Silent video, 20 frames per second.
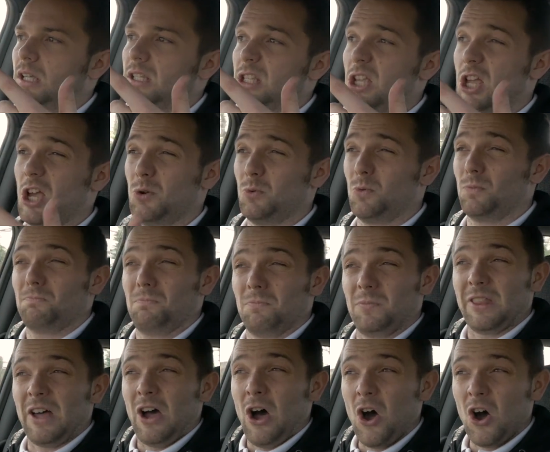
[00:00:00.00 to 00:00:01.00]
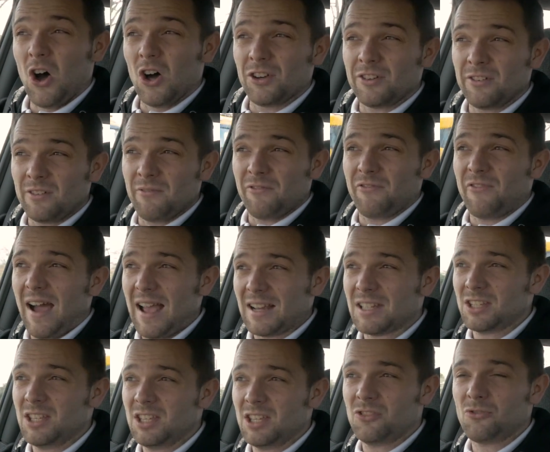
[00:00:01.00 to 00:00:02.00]
So the harder and
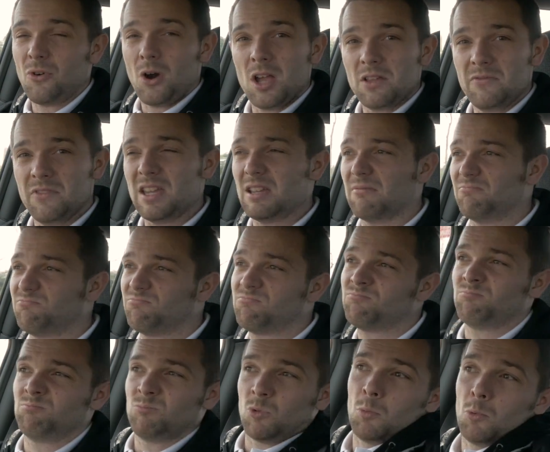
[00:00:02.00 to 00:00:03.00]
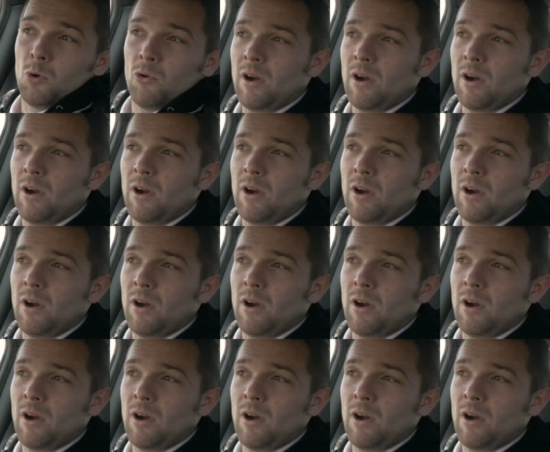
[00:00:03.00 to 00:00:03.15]
faster you drive it, the